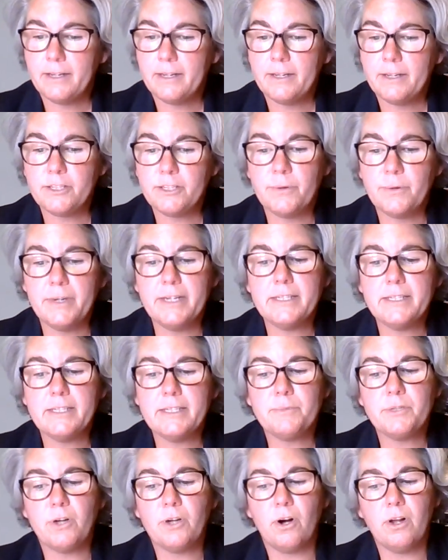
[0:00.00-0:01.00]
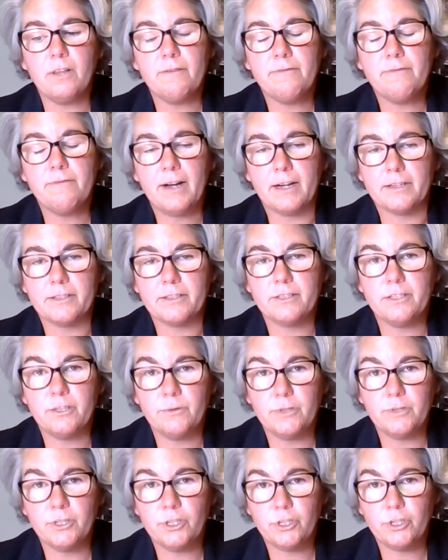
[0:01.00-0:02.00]
So it is up to all of us
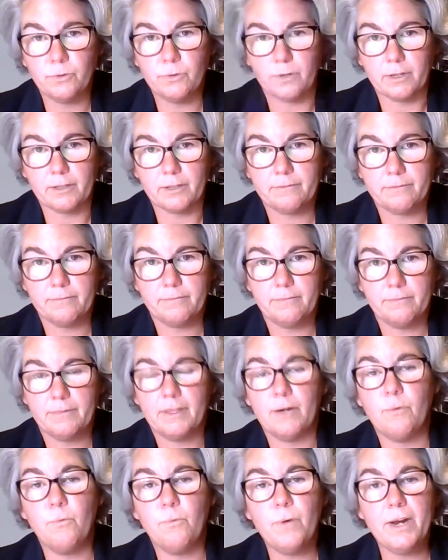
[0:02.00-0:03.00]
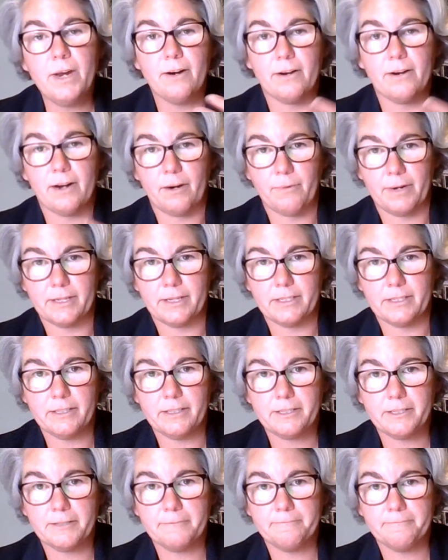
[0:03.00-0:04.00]
to ensure that we are not
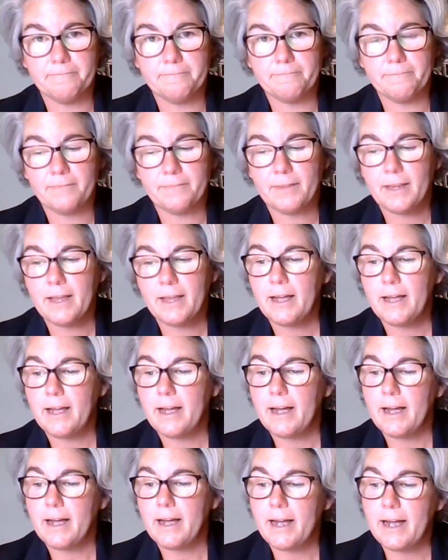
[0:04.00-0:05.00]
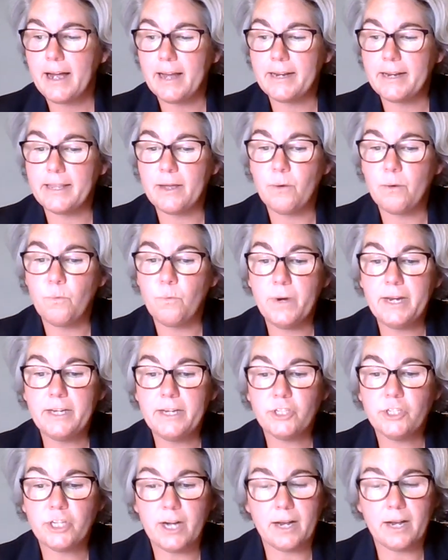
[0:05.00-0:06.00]
racist and that
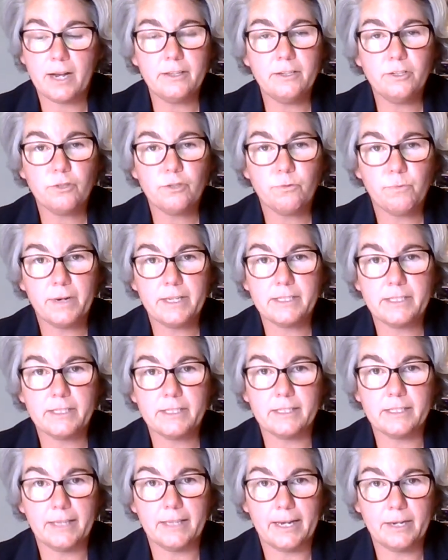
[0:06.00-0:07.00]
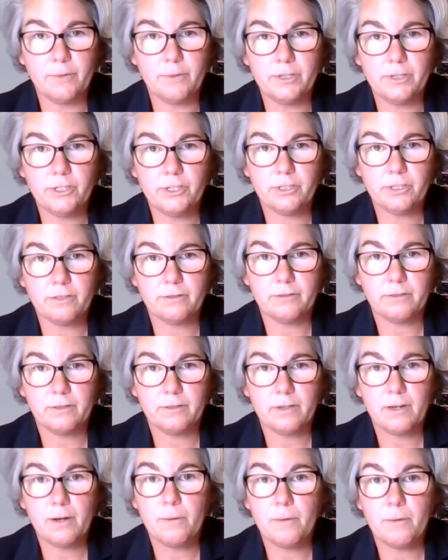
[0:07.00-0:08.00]
we challenge racist language,
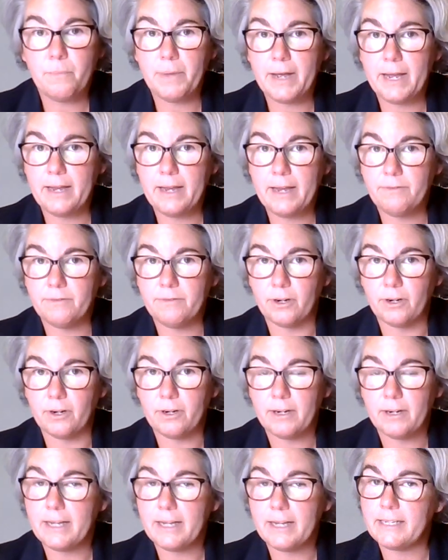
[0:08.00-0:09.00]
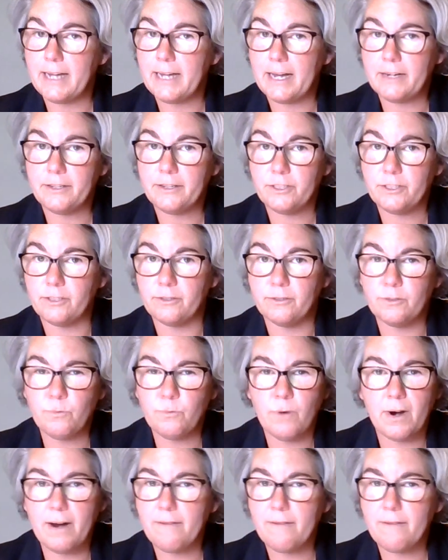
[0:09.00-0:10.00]
behavior, and attitudes
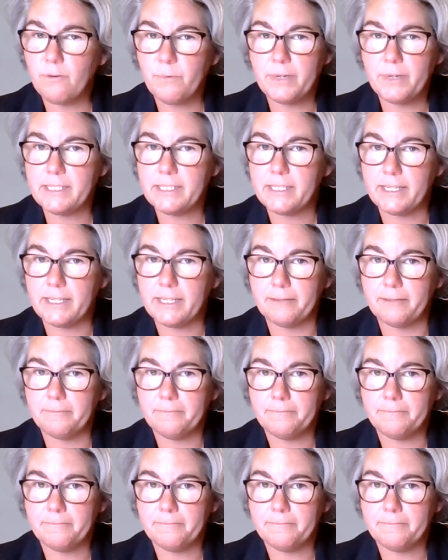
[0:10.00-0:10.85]
wherever we see it.